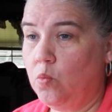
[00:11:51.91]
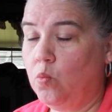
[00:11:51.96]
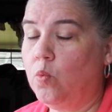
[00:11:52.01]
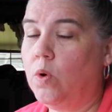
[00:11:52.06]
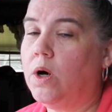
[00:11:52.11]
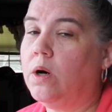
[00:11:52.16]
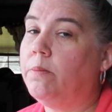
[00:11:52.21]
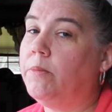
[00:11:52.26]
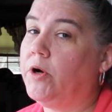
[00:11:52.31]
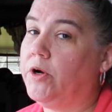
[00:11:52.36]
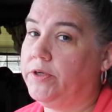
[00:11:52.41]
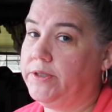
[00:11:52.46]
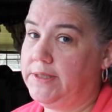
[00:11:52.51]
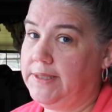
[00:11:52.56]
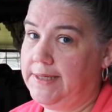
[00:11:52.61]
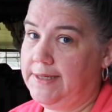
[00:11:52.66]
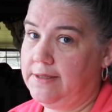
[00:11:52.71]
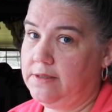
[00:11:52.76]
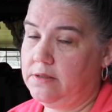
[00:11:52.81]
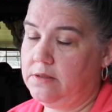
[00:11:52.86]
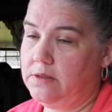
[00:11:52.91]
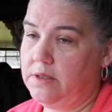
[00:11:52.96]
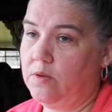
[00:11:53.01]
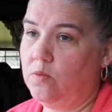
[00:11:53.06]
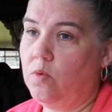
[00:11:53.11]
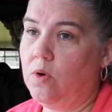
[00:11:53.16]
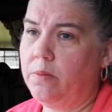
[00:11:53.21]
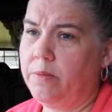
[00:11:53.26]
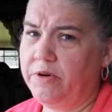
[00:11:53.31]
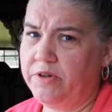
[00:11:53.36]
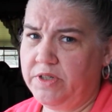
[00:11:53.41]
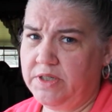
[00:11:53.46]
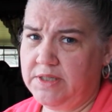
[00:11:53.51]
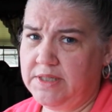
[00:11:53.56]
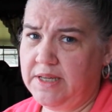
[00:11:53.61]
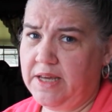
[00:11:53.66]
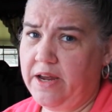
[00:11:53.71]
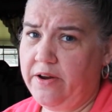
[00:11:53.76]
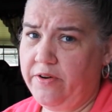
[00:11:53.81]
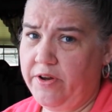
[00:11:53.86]
Walmart does. Now, Walmart
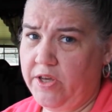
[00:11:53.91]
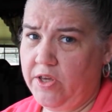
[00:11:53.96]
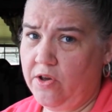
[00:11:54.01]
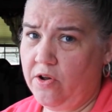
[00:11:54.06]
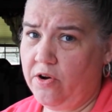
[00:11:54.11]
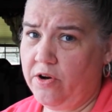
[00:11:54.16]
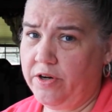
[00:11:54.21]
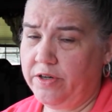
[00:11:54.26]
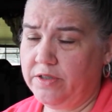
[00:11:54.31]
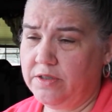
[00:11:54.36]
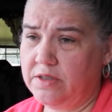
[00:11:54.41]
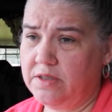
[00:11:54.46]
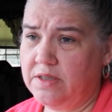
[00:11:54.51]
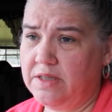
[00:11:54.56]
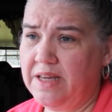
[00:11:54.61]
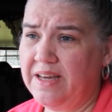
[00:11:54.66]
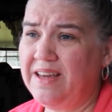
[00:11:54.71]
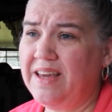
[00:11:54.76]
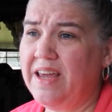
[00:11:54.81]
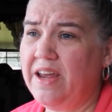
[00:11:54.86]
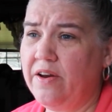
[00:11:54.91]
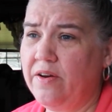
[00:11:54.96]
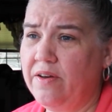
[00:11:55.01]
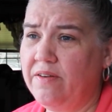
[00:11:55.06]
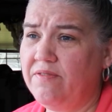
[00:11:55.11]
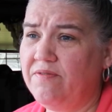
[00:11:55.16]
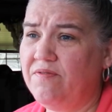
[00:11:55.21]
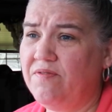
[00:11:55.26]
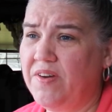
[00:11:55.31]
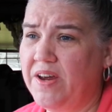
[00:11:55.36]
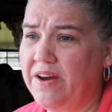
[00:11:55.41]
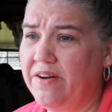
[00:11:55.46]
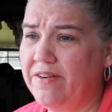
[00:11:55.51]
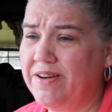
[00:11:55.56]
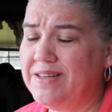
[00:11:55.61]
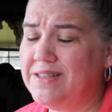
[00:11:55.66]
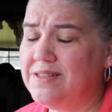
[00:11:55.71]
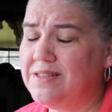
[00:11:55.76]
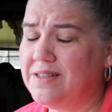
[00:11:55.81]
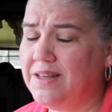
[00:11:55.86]
does carry yarns. They carry
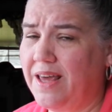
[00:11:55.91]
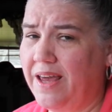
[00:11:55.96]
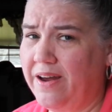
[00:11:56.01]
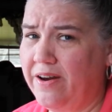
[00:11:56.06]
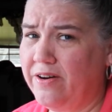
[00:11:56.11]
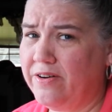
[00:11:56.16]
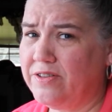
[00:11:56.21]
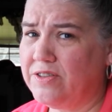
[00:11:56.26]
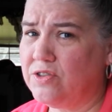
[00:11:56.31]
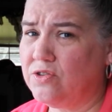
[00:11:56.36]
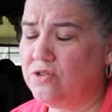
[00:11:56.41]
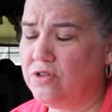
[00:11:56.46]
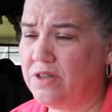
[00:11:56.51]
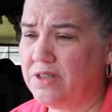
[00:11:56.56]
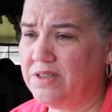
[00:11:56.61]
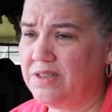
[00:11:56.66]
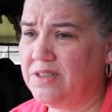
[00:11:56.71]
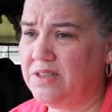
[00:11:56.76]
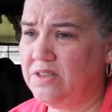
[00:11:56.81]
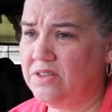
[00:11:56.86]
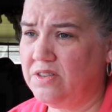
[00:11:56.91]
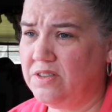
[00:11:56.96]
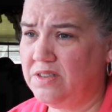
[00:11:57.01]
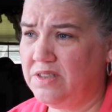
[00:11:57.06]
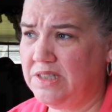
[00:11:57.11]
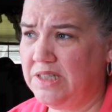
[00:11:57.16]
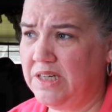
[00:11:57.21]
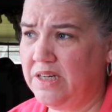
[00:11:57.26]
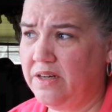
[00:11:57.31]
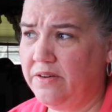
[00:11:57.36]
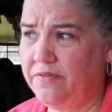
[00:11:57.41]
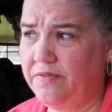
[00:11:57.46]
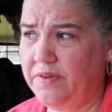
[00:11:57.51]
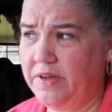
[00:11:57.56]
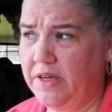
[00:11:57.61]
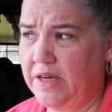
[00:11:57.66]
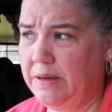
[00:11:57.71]
very scarce cross-stitch stuff.